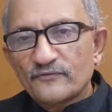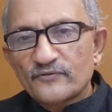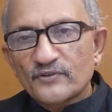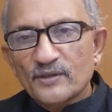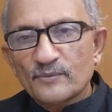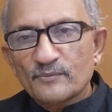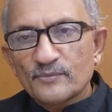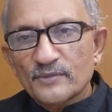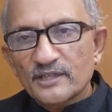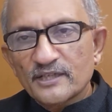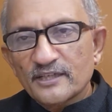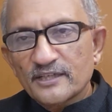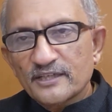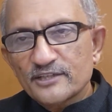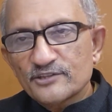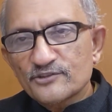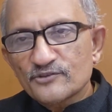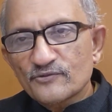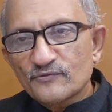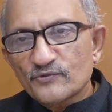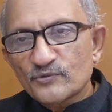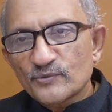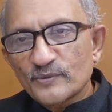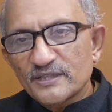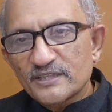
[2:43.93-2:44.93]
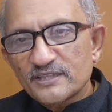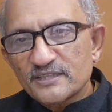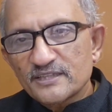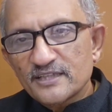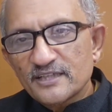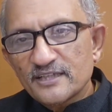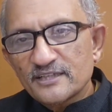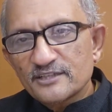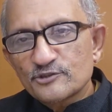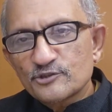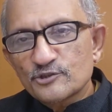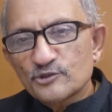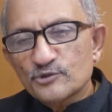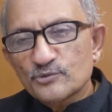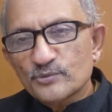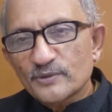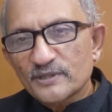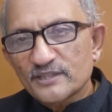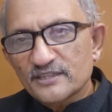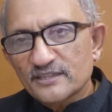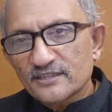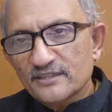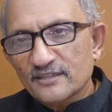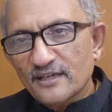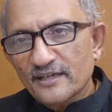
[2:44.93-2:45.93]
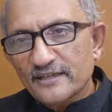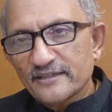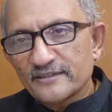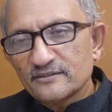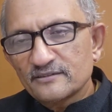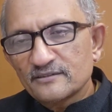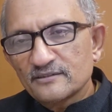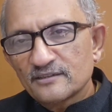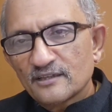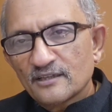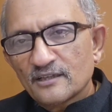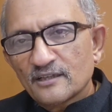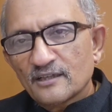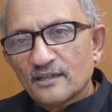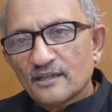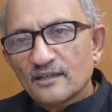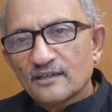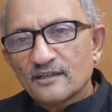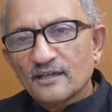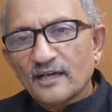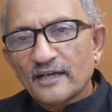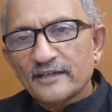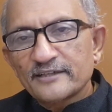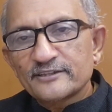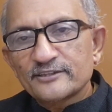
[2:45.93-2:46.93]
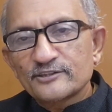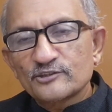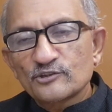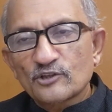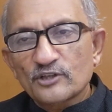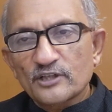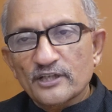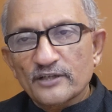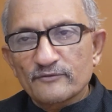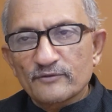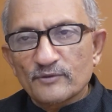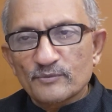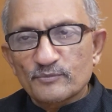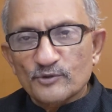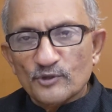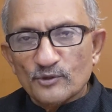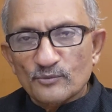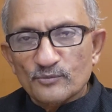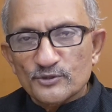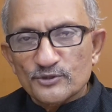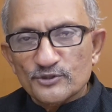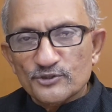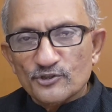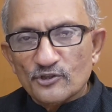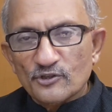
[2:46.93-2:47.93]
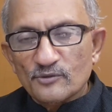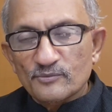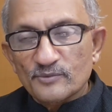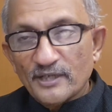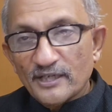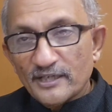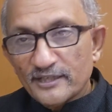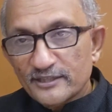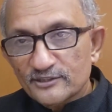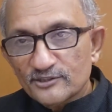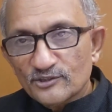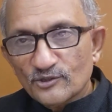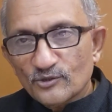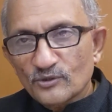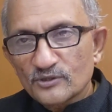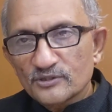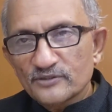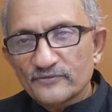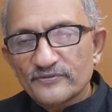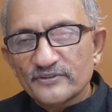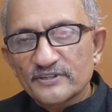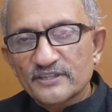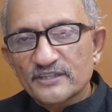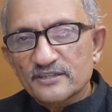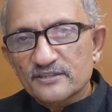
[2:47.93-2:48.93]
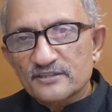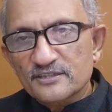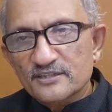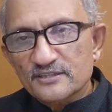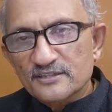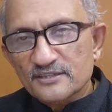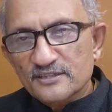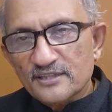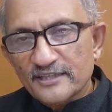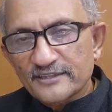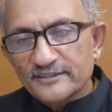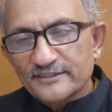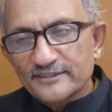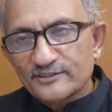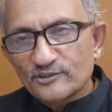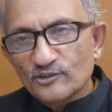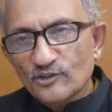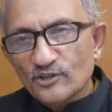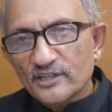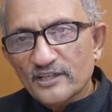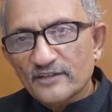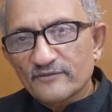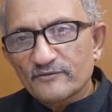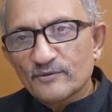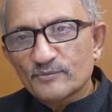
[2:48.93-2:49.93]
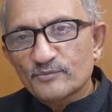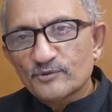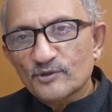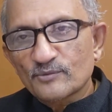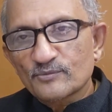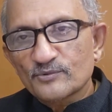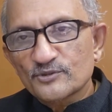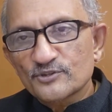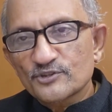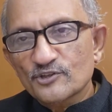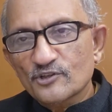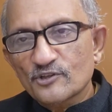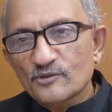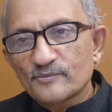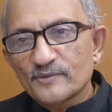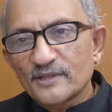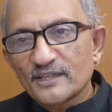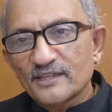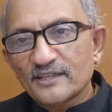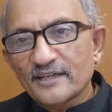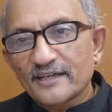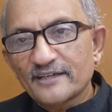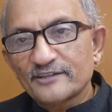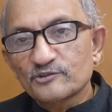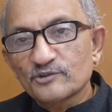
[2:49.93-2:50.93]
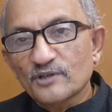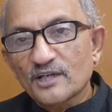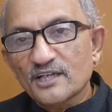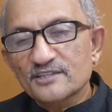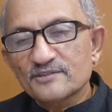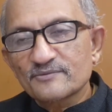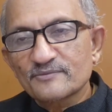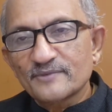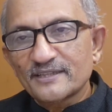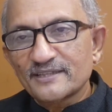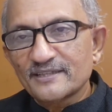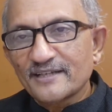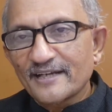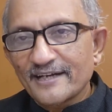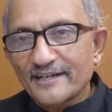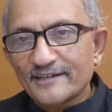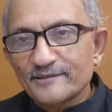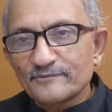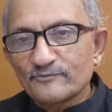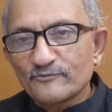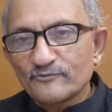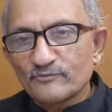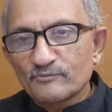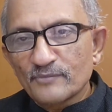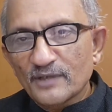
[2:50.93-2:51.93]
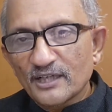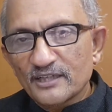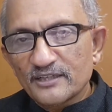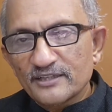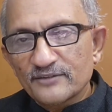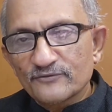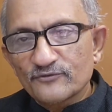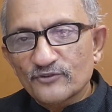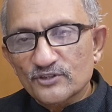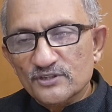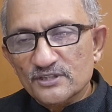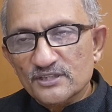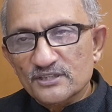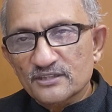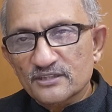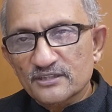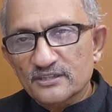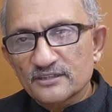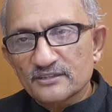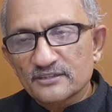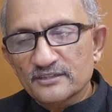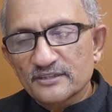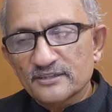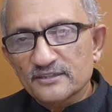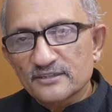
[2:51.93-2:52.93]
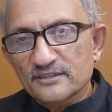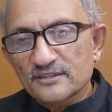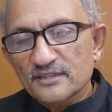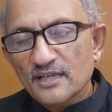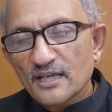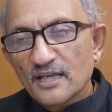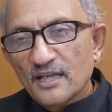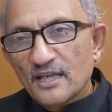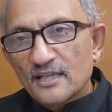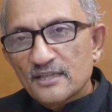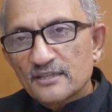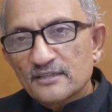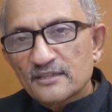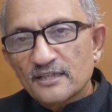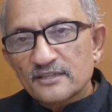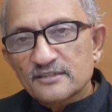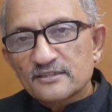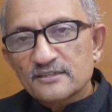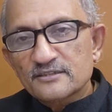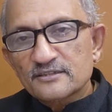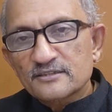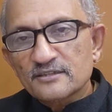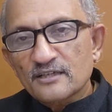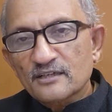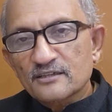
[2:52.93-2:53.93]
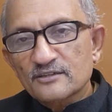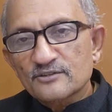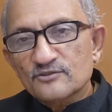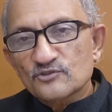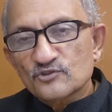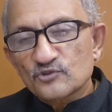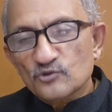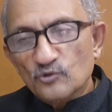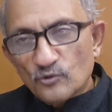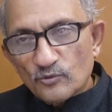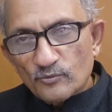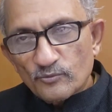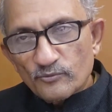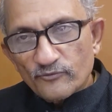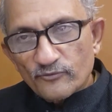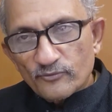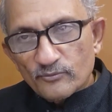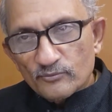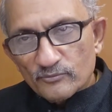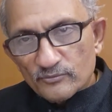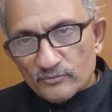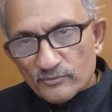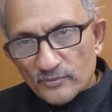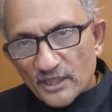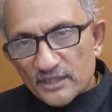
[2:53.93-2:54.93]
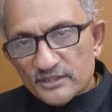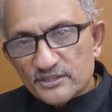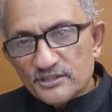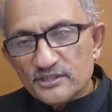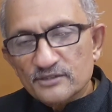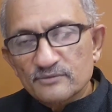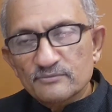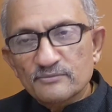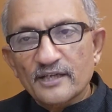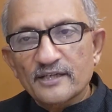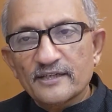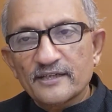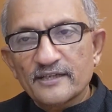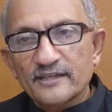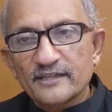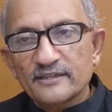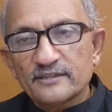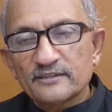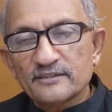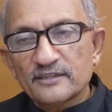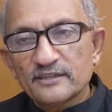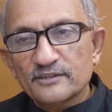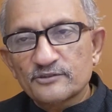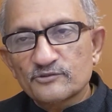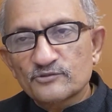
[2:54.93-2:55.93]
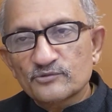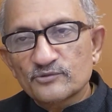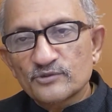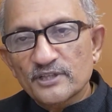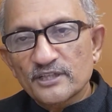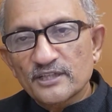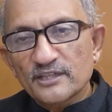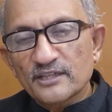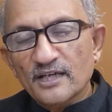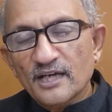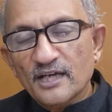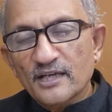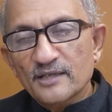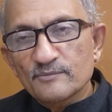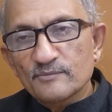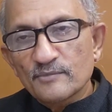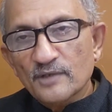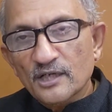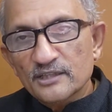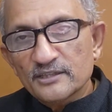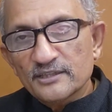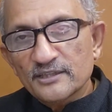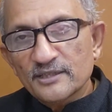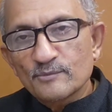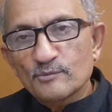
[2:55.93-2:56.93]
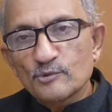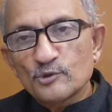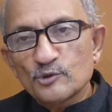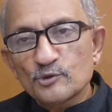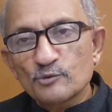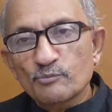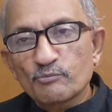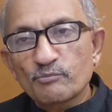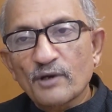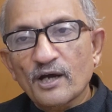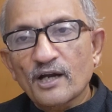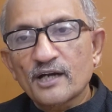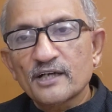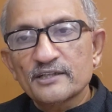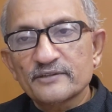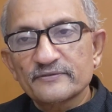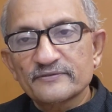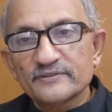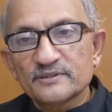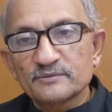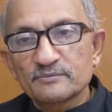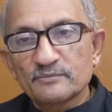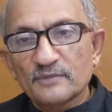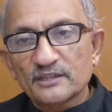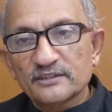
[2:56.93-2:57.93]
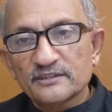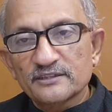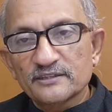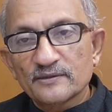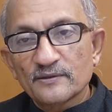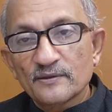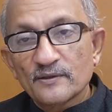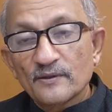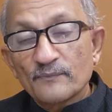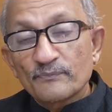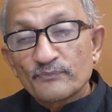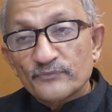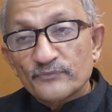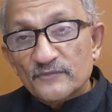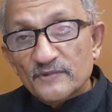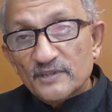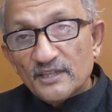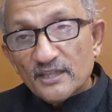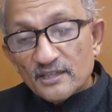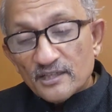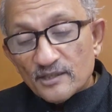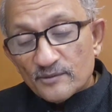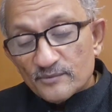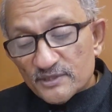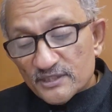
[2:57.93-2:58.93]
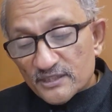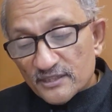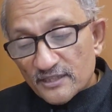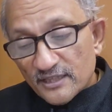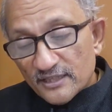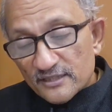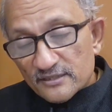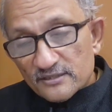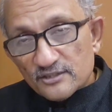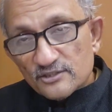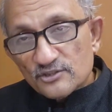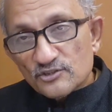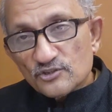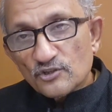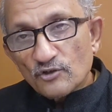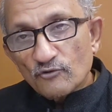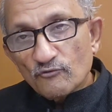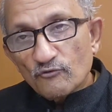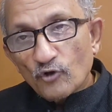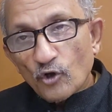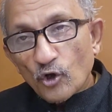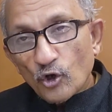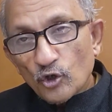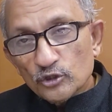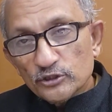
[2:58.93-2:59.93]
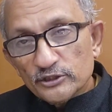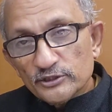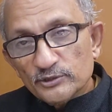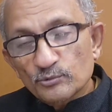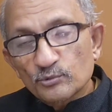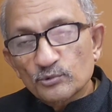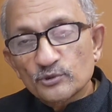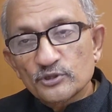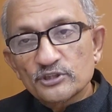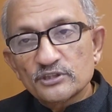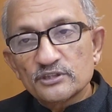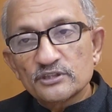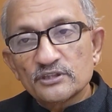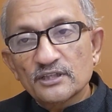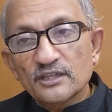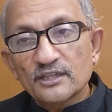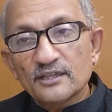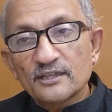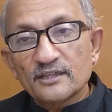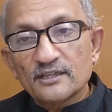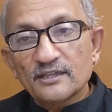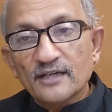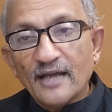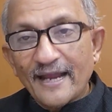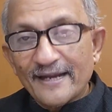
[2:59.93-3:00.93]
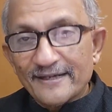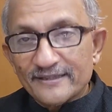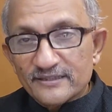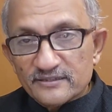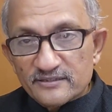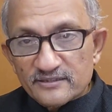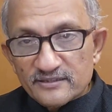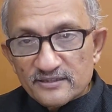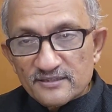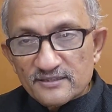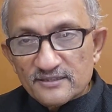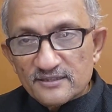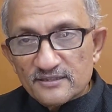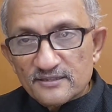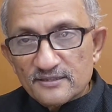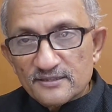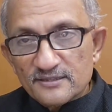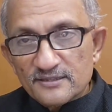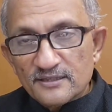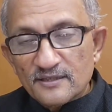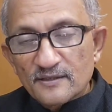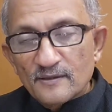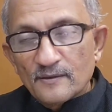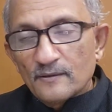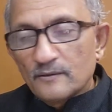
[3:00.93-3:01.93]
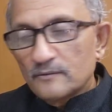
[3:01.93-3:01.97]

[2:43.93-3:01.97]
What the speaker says: from my age of 28 to 29, I did not have a proper job. I had the qualifications, I did not have a proper job, and I had to ask my dad money for certain things. That stuck so much in my head that today I'm unable to part with money. There have been cases of Hollywood actresses